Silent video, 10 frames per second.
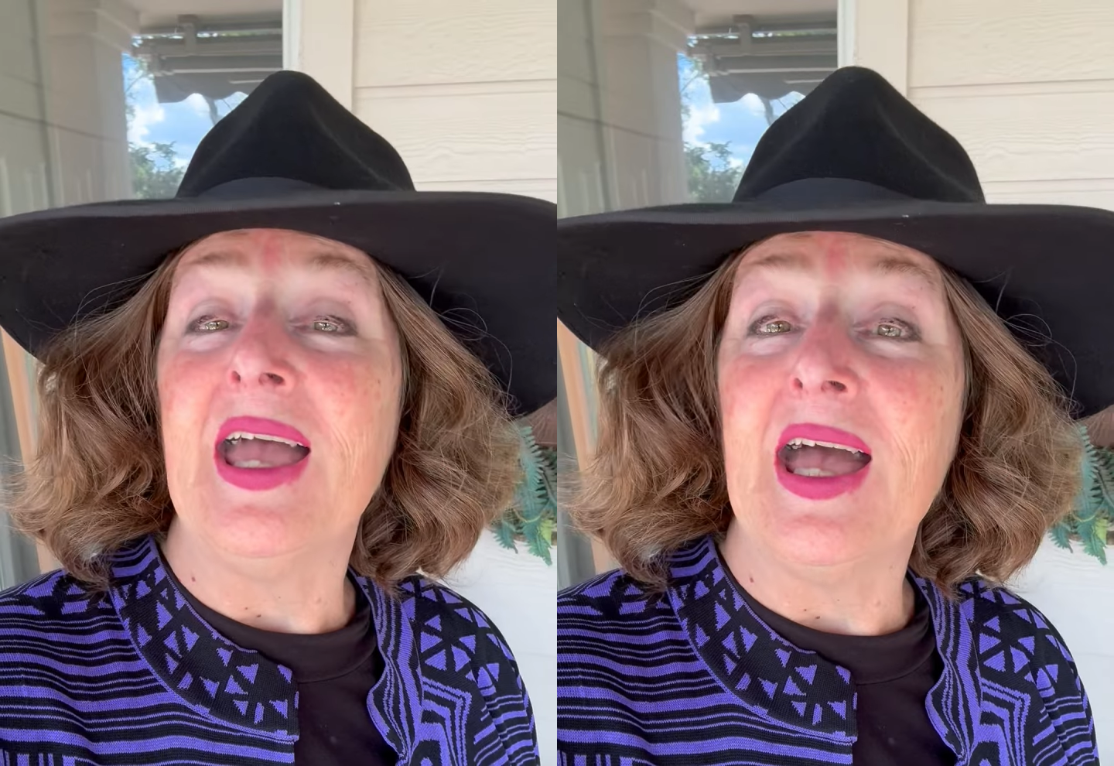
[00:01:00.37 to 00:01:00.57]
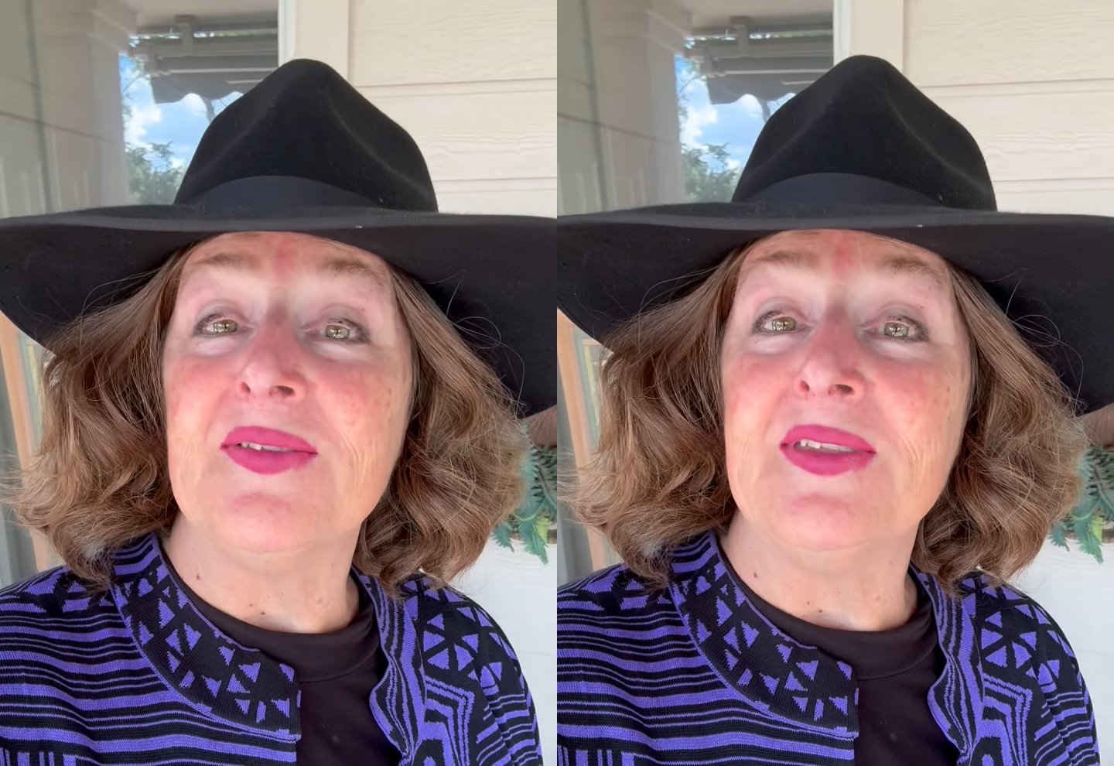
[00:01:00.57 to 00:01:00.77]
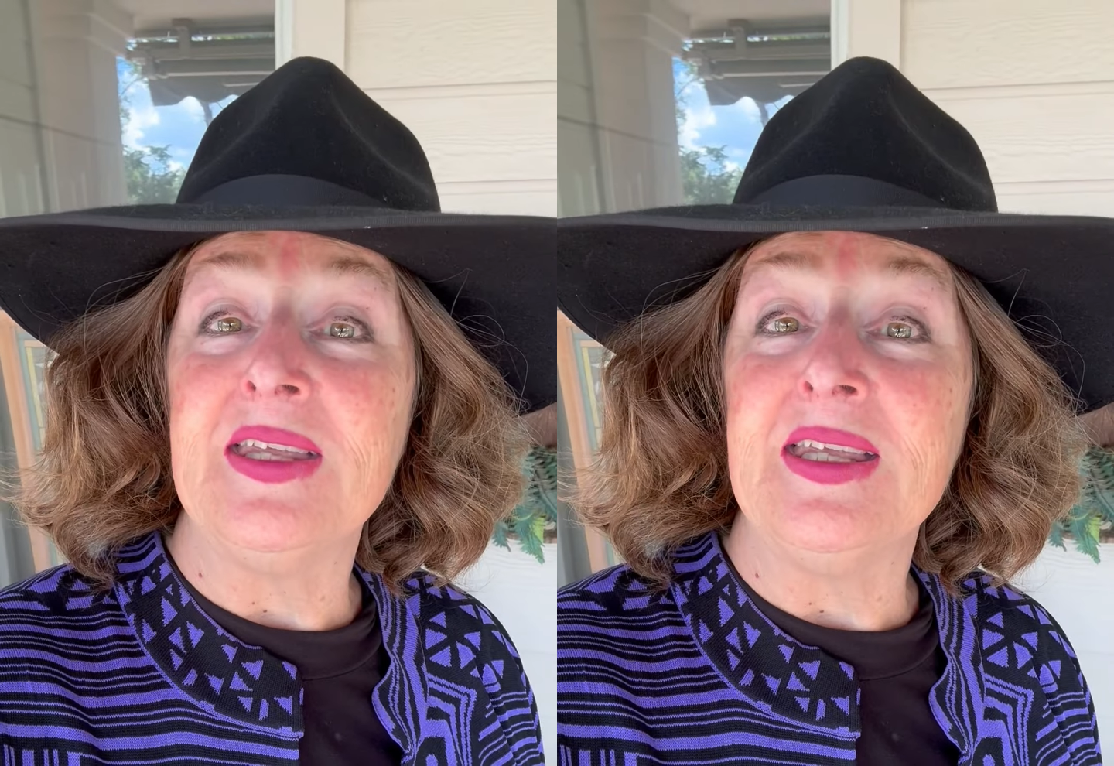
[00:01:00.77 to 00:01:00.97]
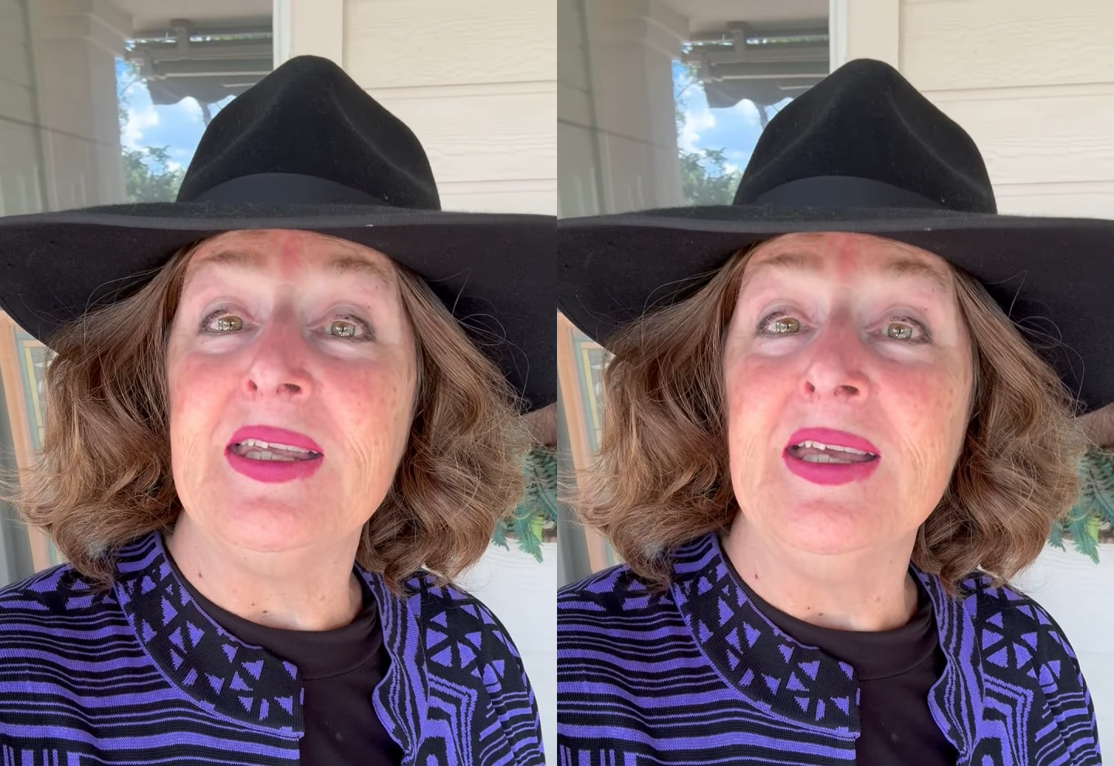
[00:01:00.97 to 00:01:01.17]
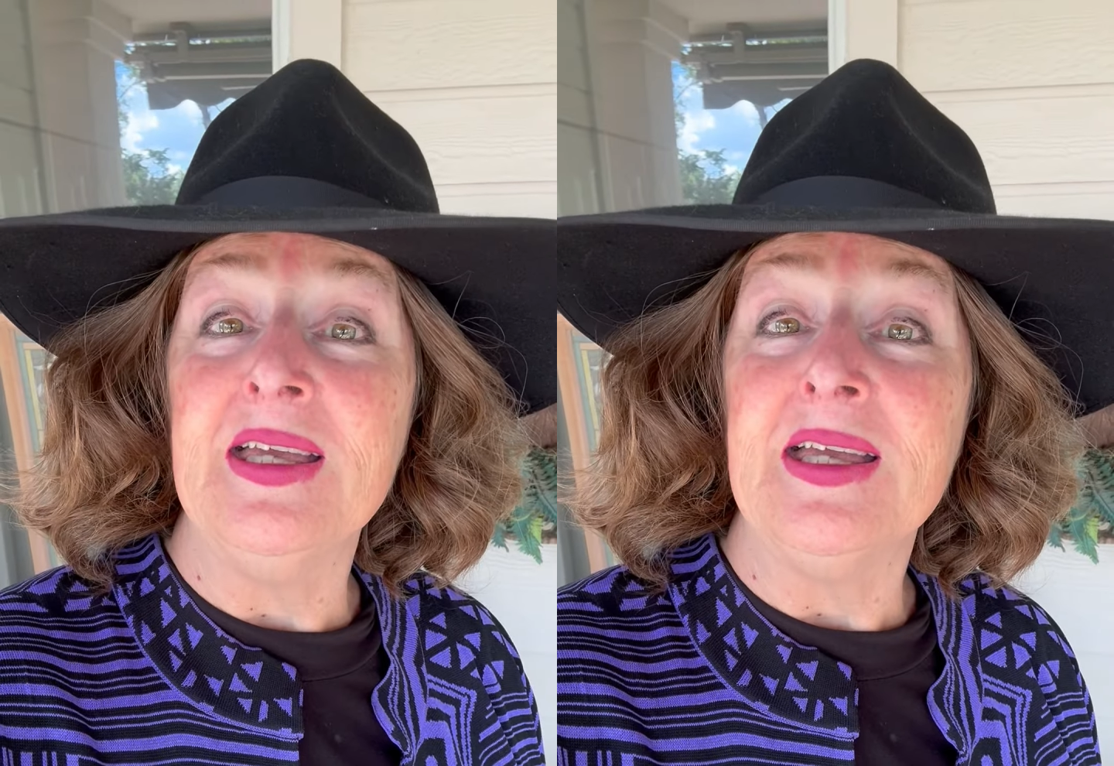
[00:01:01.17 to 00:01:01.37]
at the
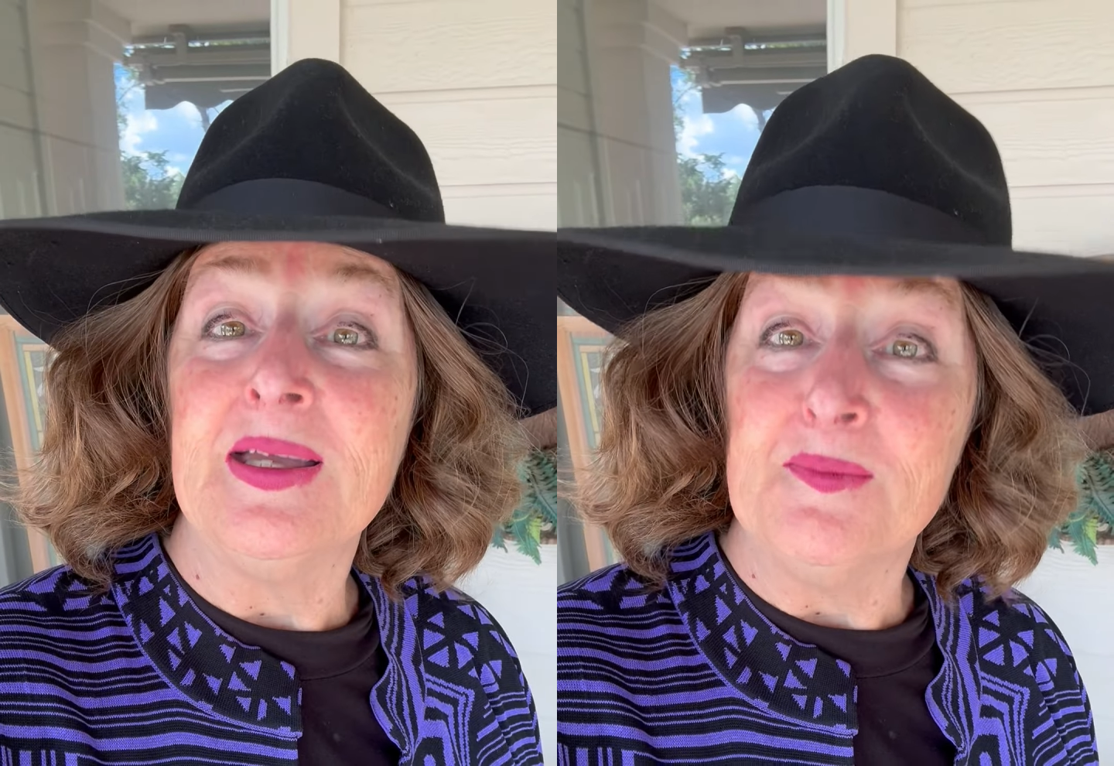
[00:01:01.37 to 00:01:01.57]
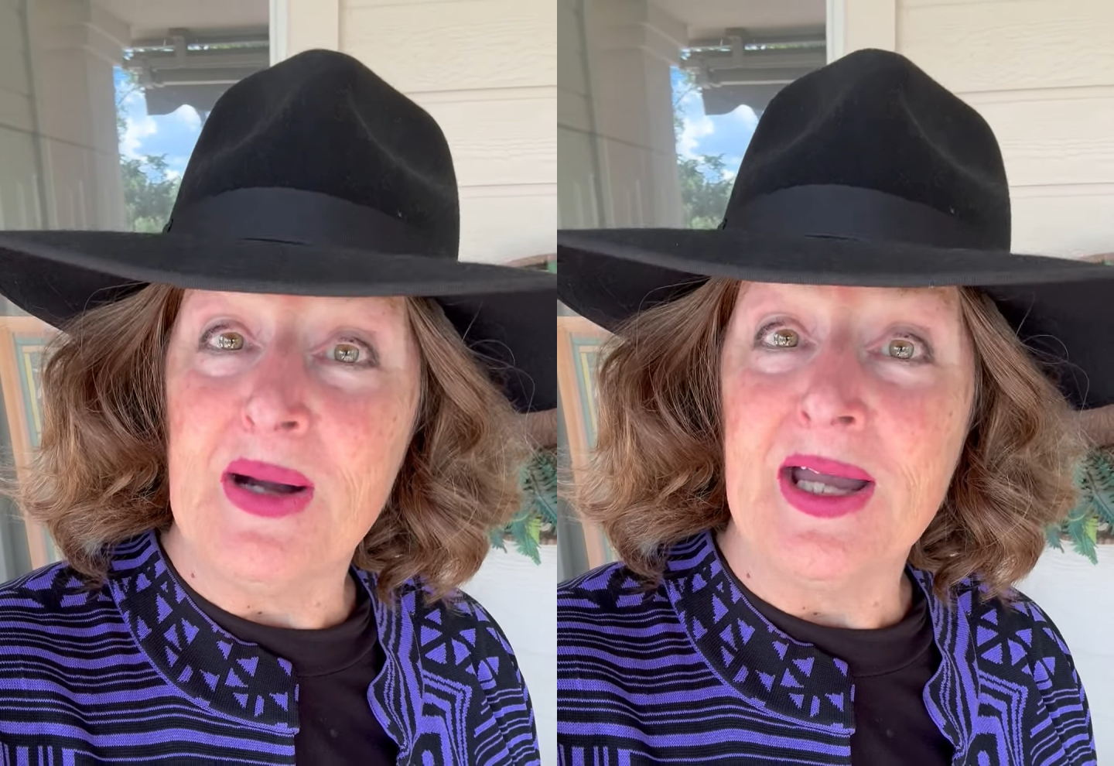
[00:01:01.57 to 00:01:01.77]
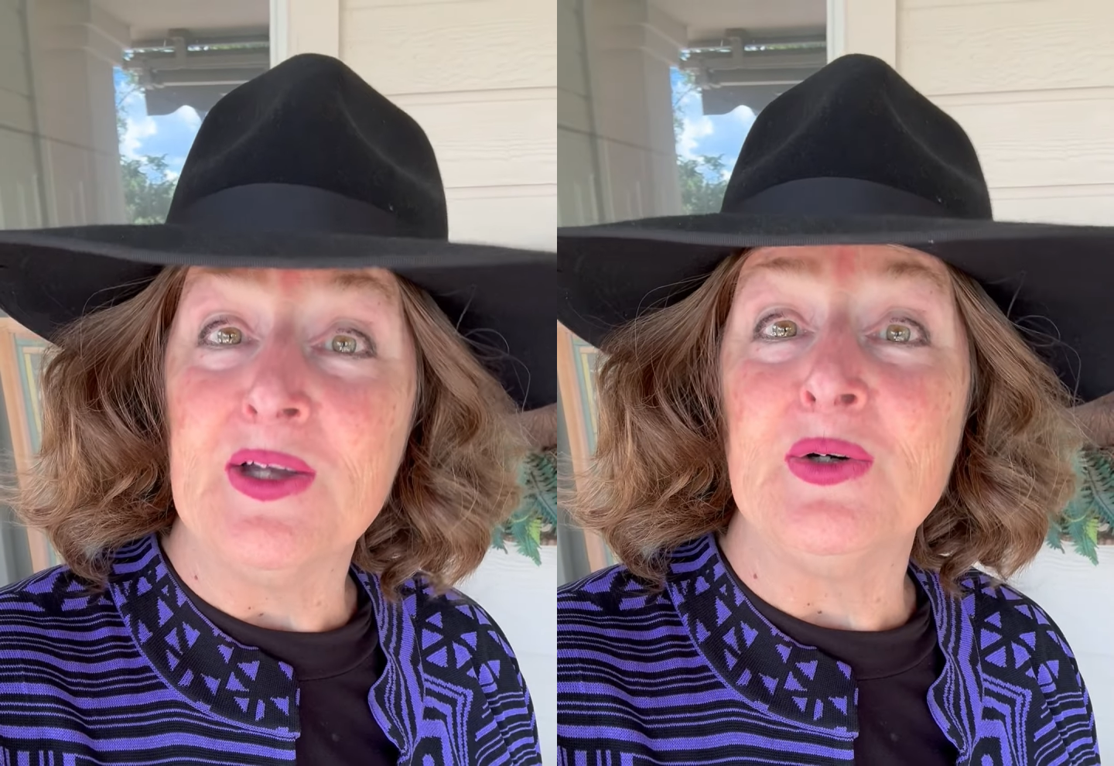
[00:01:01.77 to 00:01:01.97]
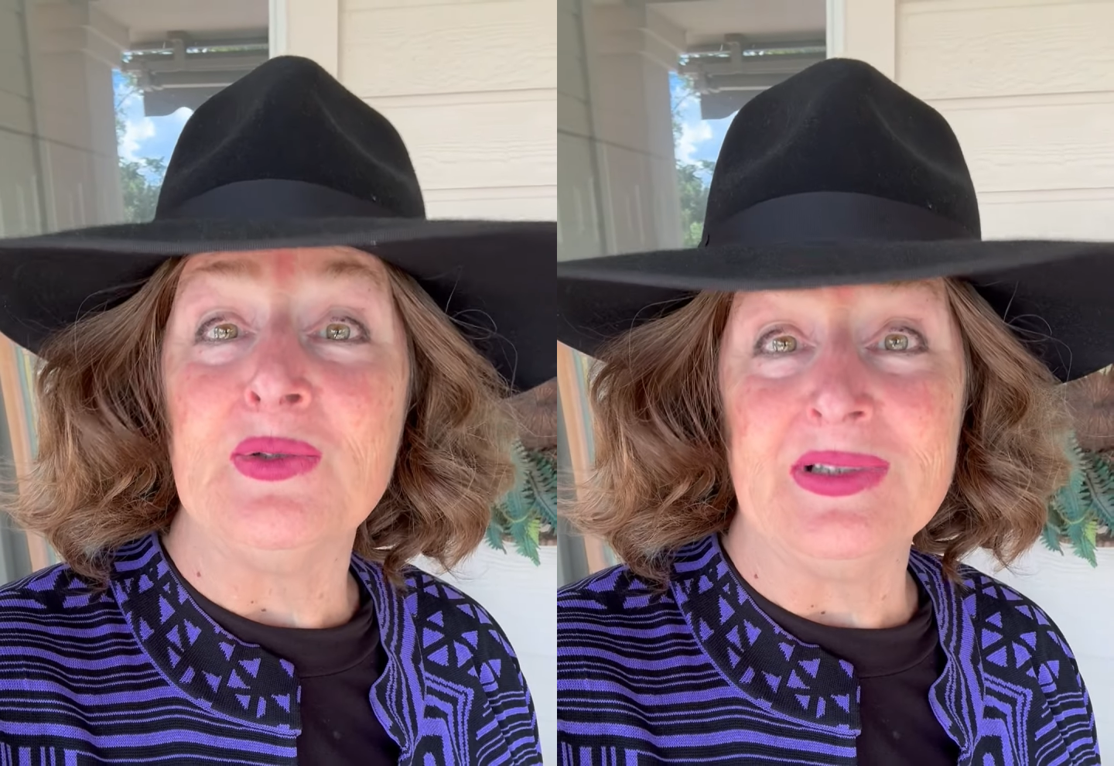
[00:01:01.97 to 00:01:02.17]
bio